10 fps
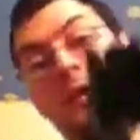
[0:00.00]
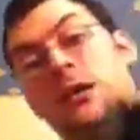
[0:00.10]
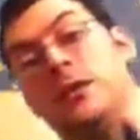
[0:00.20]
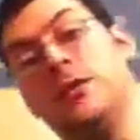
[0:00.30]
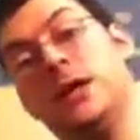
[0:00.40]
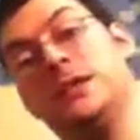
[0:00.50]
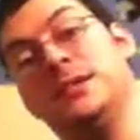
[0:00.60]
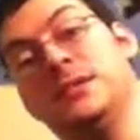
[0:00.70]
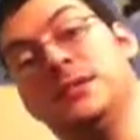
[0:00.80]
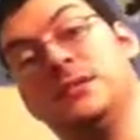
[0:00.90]
That's
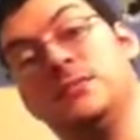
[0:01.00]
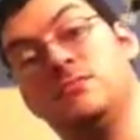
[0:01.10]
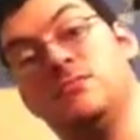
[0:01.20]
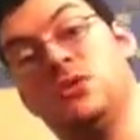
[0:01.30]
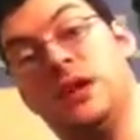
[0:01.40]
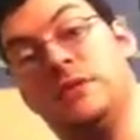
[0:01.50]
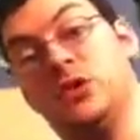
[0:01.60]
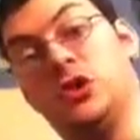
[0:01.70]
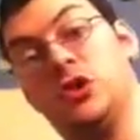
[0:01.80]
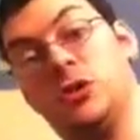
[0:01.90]
his Savage
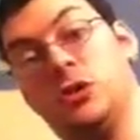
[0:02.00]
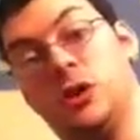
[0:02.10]
Claw